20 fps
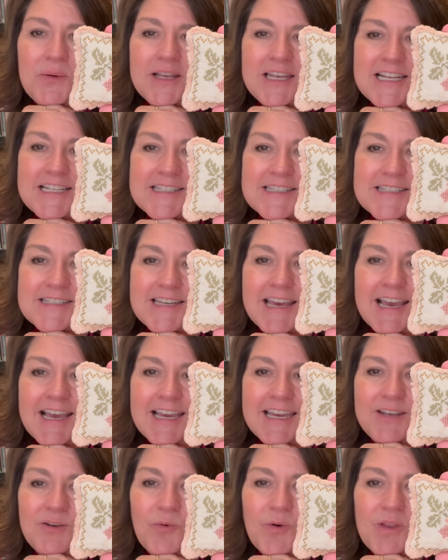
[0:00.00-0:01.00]
and it's
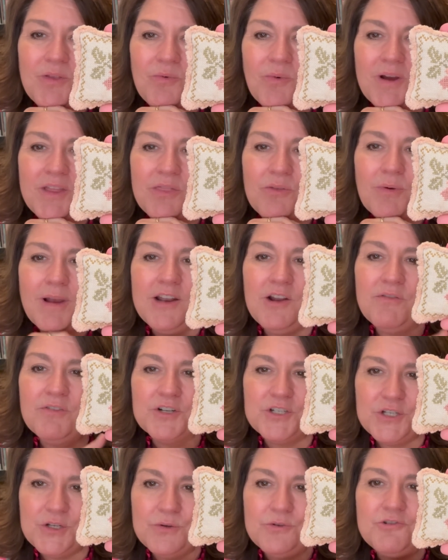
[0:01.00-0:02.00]
done with 1 thread over
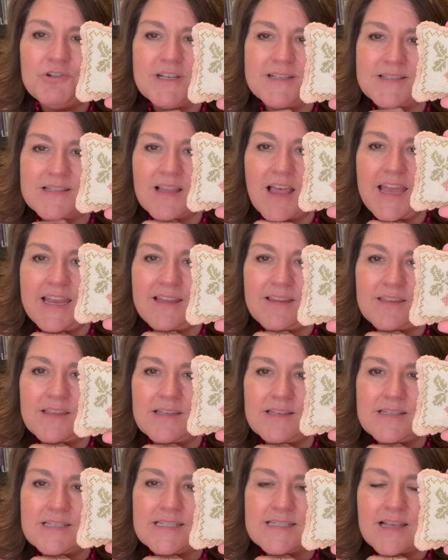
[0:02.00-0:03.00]
2, just like
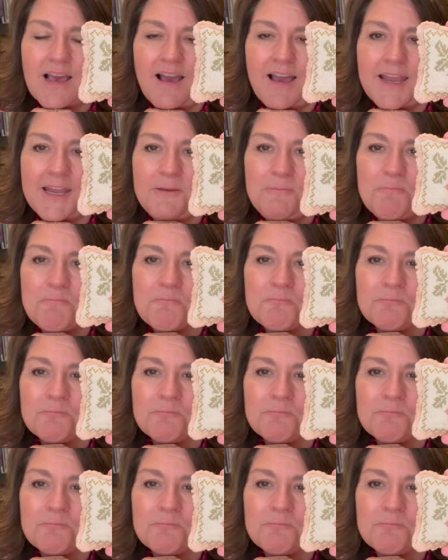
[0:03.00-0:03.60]
the design.